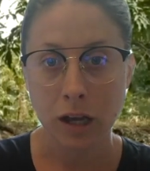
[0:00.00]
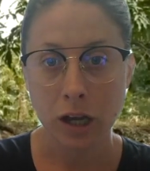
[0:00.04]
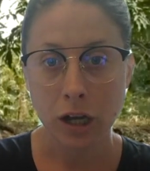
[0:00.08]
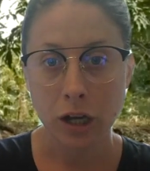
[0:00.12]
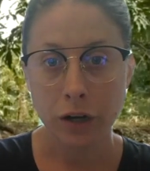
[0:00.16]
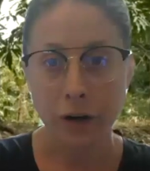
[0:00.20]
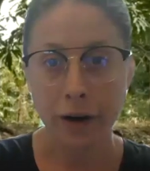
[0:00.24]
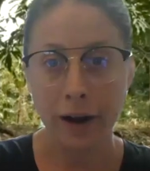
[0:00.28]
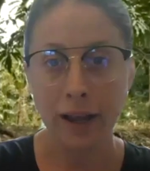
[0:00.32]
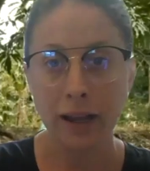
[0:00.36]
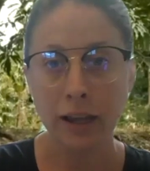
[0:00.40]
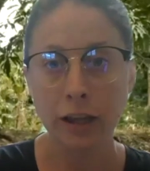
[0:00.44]

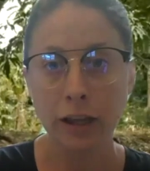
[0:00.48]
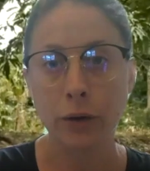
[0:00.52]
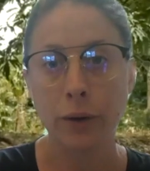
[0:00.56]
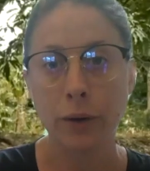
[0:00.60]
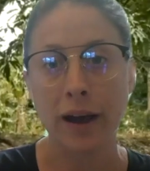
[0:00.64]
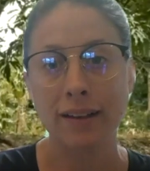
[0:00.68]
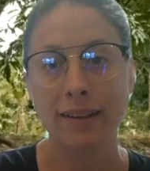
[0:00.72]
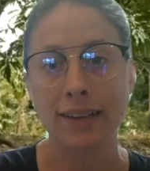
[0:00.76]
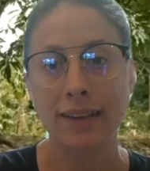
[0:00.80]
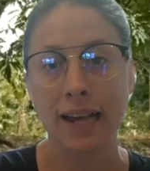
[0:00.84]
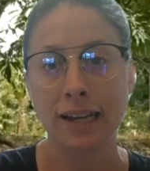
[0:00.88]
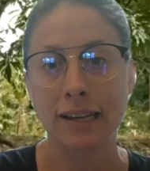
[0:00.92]
Right? You
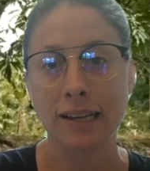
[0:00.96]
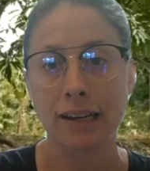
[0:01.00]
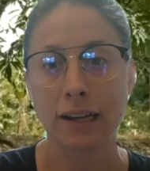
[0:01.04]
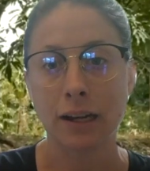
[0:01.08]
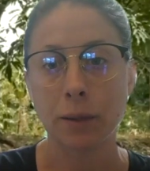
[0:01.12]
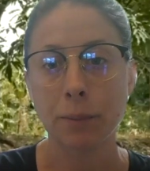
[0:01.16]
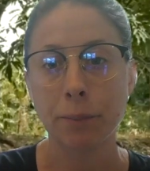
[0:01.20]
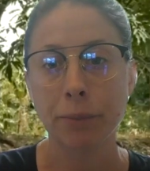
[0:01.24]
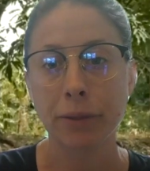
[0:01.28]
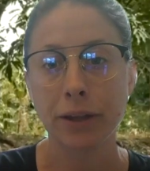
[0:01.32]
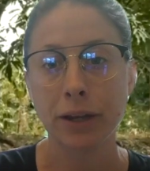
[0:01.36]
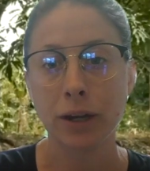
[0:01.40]
guys had to
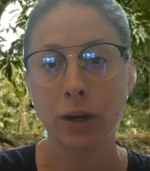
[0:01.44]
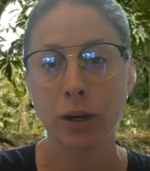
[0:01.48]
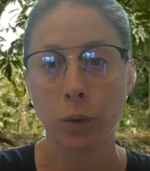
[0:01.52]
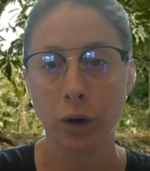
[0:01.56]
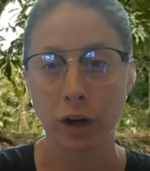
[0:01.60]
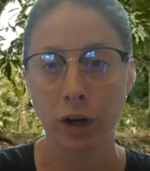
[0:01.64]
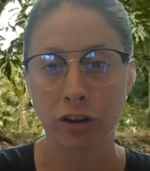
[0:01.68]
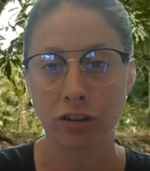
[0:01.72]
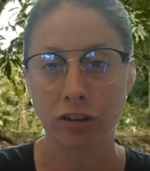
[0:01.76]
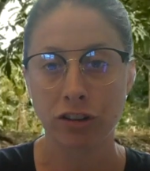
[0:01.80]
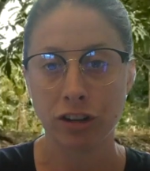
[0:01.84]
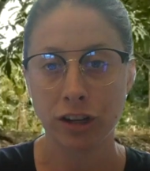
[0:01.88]
complete a
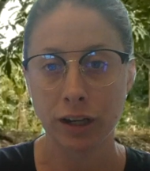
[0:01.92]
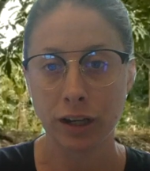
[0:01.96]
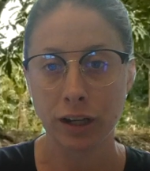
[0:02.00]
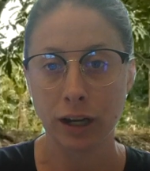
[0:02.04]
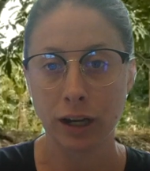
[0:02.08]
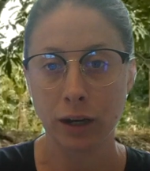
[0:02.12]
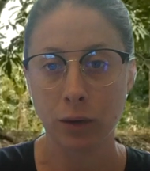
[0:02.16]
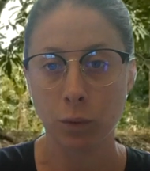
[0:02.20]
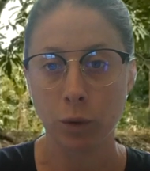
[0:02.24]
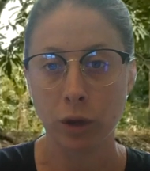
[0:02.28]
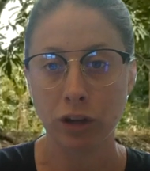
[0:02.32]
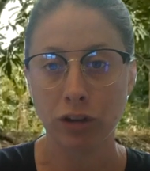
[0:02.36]
worksheet in
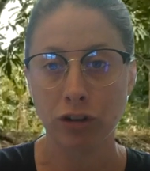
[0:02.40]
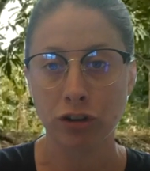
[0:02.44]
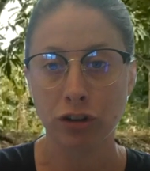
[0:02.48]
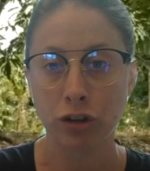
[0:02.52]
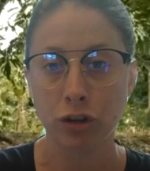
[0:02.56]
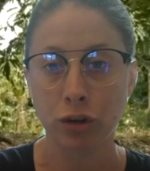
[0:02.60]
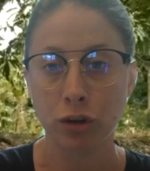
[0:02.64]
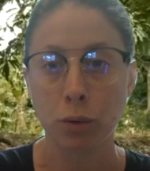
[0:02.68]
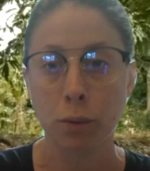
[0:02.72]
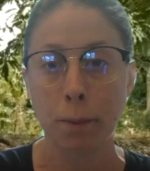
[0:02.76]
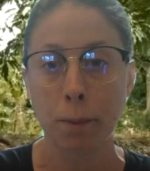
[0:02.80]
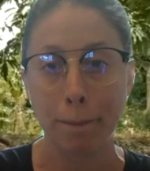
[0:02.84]
which
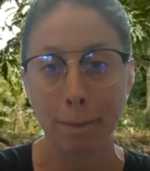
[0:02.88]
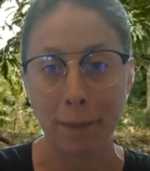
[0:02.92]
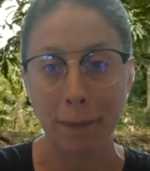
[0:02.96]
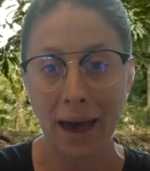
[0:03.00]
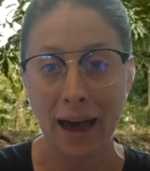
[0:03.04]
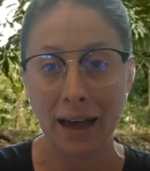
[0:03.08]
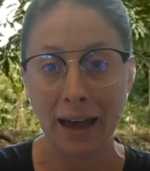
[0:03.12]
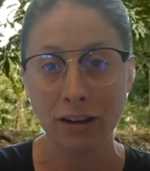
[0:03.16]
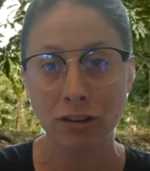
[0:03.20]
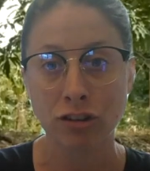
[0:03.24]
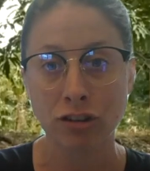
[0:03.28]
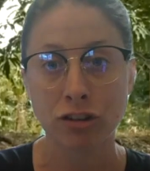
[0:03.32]
you
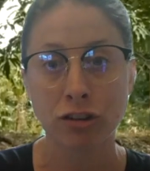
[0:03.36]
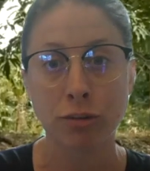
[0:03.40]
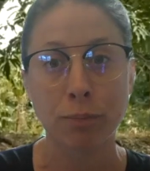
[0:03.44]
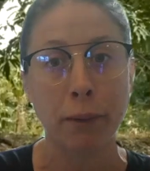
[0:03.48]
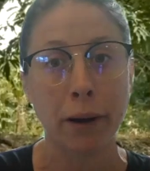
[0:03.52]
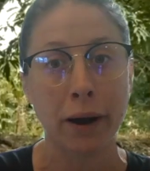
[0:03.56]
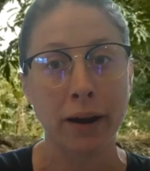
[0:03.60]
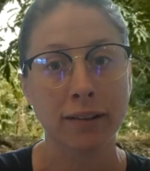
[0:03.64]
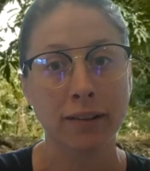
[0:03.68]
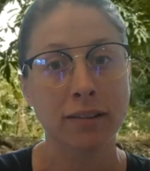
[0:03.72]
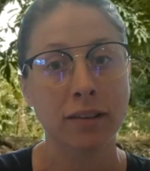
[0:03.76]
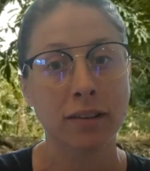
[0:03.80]
matched
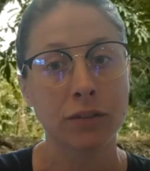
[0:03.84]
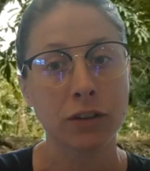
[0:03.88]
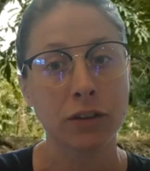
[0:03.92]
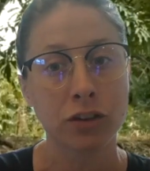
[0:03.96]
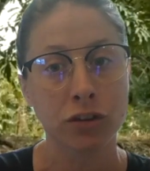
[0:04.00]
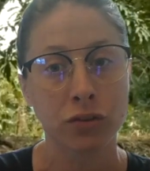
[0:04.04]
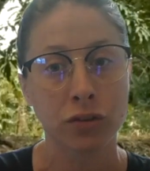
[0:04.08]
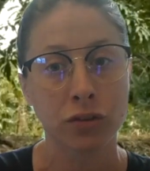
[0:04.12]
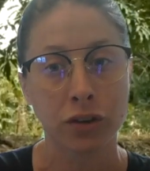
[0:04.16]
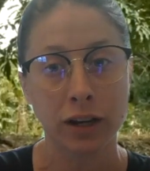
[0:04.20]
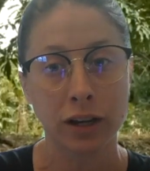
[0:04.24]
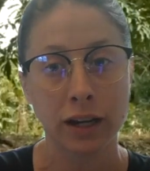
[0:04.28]
parts of a
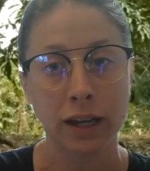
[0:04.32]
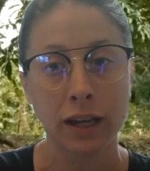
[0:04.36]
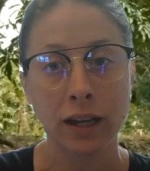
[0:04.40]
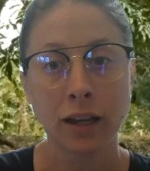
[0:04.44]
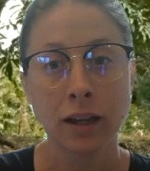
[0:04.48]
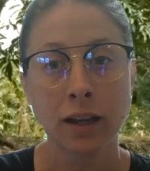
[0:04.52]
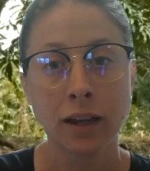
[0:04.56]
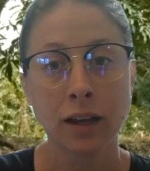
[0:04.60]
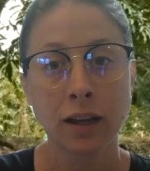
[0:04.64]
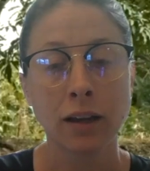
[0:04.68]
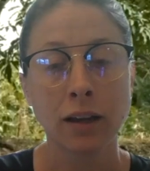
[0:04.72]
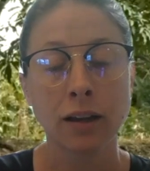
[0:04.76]
tree,
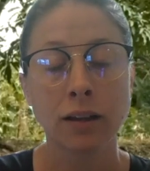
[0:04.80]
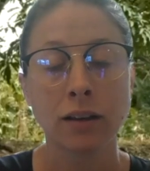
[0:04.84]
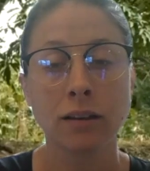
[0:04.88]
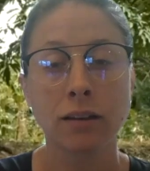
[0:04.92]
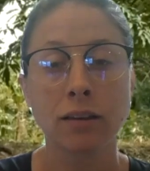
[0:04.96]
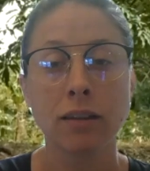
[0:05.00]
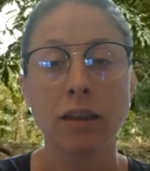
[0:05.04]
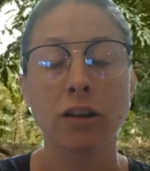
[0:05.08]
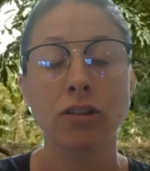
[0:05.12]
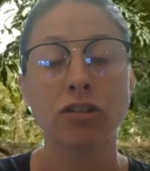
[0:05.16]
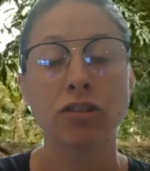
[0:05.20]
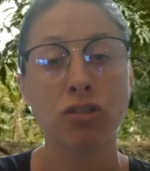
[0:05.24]

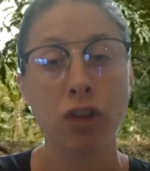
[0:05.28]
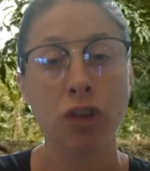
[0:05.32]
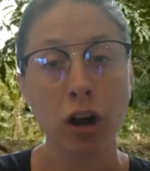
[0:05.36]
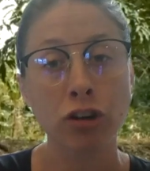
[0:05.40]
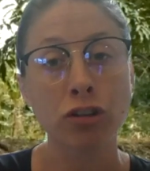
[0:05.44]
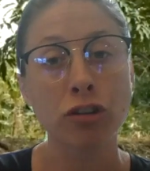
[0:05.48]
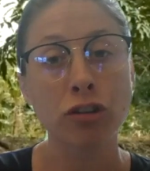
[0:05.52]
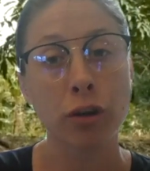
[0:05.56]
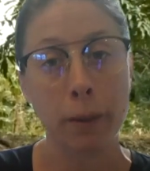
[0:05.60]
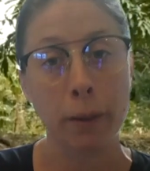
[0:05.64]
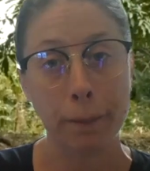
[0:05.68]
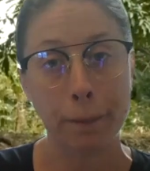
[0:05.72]
their
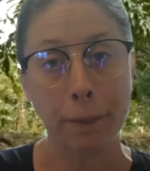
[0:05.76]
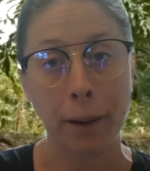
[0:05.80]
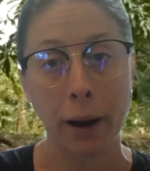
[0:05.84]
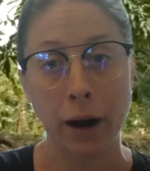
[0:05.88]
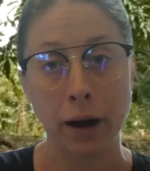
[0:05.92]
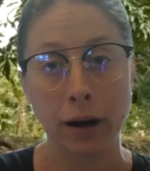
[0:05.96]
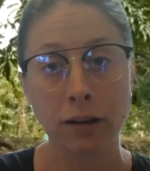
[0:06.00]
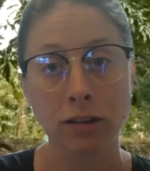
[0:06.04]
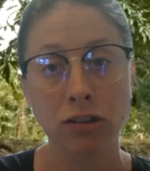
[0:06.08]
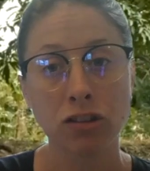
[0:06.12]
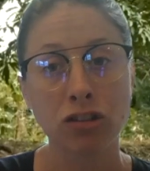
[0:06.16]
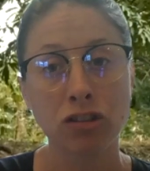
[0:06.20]
structural
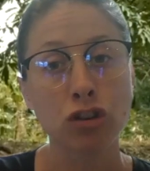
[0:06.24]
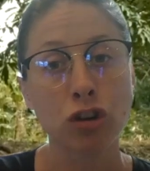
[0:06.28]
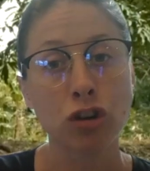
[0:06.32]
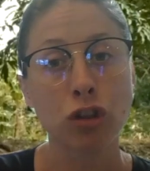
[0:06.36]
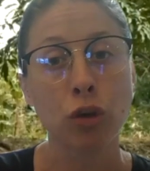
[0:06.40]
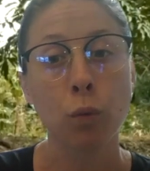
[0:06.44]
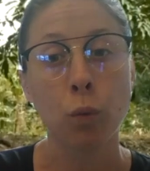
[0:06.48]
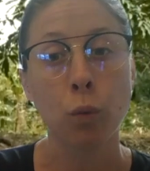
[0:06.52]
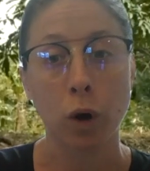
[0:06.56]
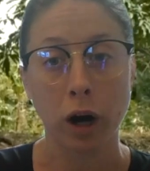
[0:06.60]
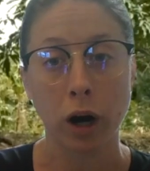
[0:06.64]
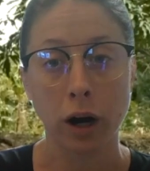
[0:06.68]
parts, to the
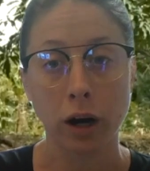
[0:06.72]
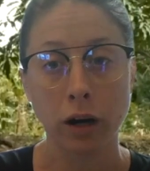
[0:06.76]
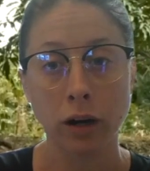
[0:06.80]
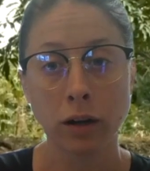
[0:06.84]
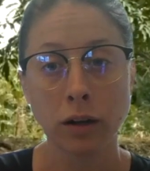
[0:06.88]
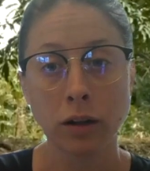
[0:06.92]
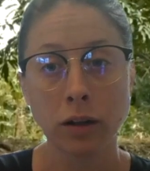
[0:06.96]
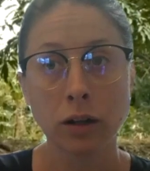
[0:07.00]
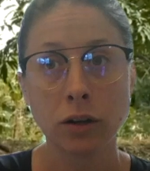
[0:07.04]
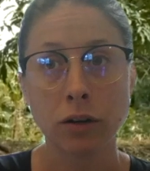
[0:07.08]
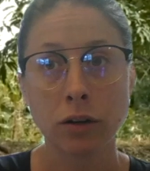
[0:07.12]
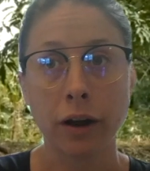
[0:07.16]
word,
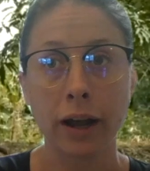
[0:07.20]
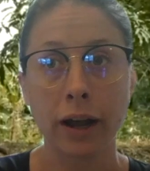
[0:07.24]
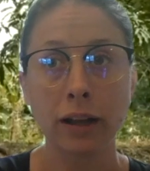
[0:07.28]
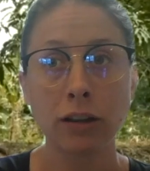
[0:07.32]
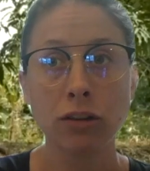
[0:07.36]
right?